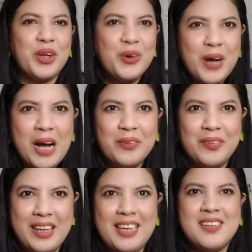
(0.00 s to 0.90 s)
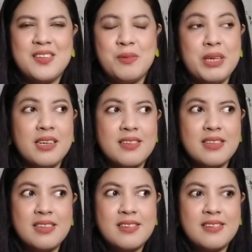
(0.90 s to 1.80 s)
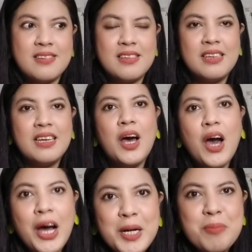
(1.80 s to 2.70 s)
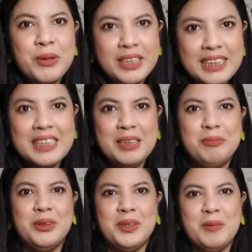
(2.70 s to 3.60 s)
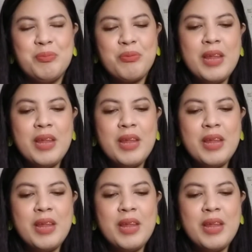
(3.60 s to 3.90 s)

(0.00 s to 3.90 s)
crown next, because it's unpredictable.